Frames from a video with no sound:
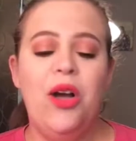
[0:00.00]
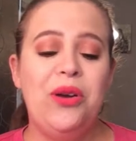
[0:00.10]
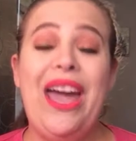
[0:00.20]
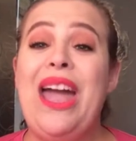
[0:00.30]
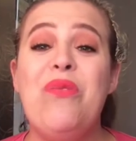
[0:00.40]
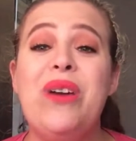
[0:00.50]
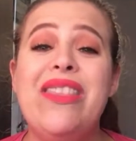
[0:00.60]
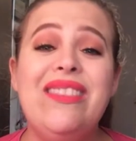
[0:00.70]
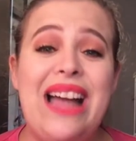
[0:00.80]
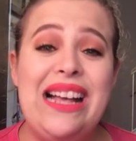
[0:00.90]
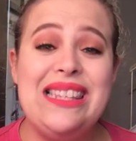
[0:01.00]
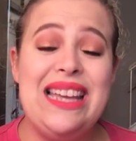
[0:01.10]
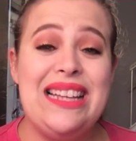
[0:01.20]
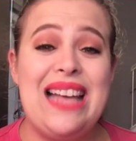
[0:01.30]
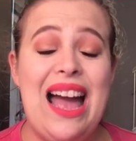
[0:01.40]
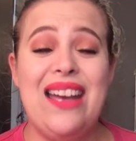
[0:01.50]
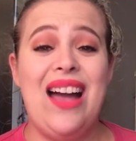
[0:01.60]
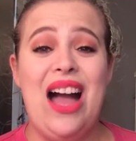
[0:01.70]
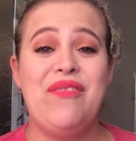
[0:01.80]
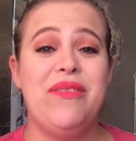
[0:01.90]
Okay, and one of the last things I
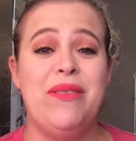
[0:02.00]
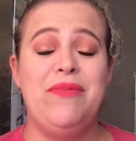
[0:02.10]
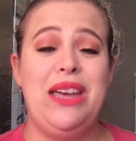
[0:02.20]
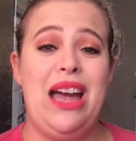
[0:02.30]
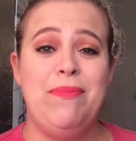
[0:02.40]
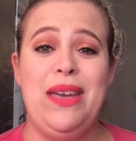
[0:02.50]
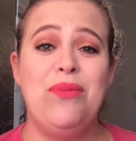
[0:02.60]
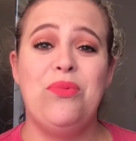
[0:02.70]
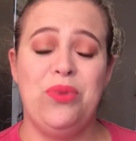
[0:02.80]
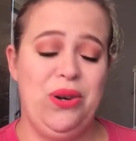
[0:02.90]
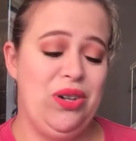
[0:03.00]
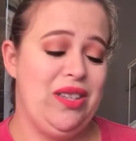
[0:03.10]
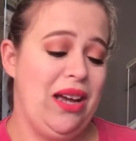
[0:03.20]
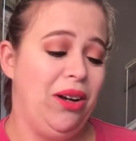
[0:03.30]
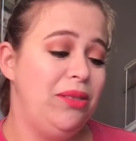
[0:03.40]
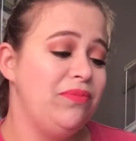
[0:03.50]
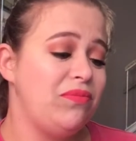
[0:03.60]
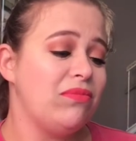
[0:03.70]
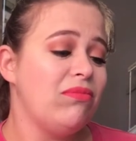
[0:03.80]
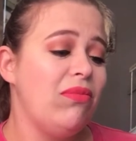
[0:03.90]
got from the VIB Rouge sale
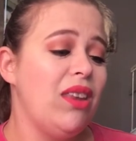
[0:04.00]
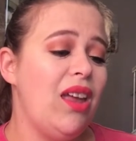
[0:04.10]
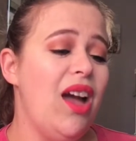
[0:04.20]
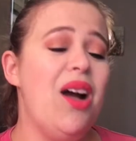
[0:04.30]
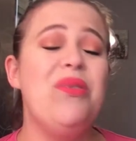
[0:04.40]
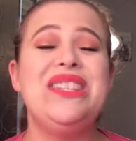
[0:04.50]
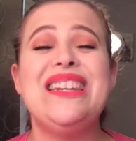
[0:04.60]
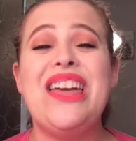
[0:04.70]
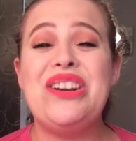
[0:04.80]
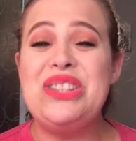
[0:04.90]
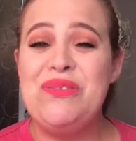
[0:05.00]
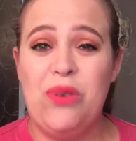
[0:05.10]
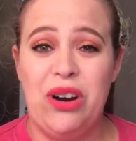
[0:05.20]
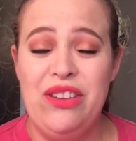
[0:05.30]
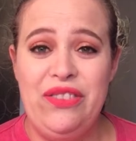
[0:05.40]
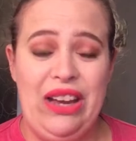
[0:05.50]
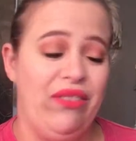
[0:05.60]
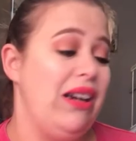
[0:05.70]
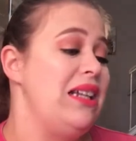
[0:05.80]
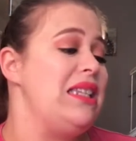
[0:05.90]
was another Sephora
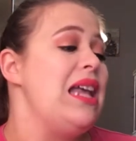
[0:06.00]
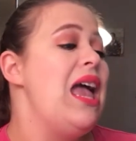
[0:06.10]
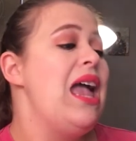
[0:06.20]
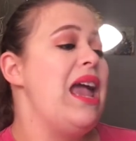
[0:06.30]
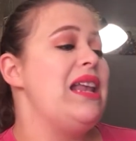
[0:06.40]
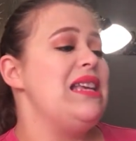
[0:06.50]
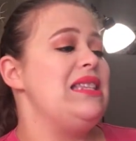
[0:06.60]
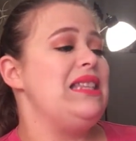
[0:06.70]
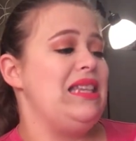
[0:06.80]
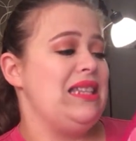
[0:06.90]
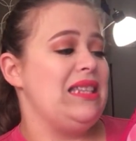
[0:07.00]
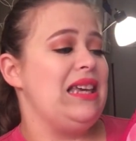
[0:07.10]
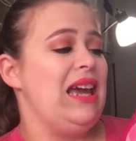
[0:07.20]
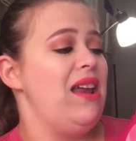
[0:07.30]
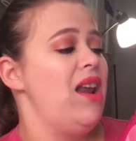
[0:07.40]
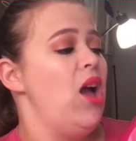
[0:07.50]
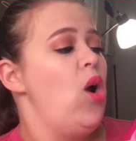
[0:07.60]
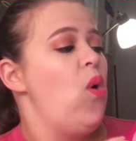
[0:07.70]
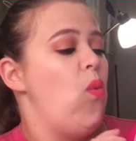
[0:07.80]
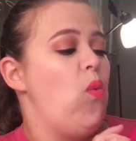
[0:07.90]
Favorites. It is the Skin
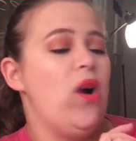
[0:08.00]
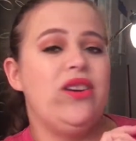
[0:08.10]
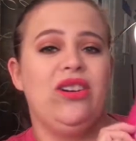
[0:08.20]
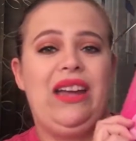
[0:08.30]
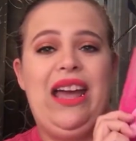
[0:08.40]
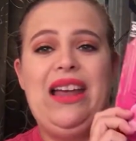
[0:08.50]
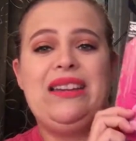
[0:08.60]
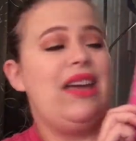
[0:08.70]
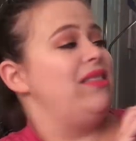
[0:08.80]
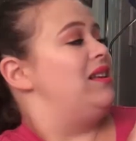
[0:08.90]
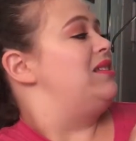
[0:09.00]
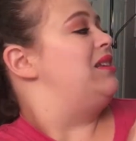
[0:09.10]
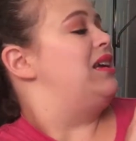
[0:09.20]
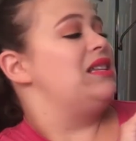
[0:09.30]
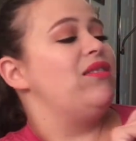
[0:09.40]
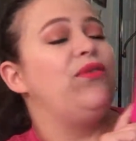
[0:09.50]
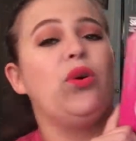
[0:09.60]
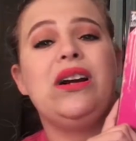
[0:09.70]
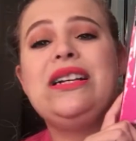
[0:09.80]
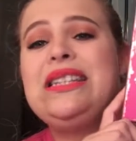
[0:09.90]
Wonderland, and this is for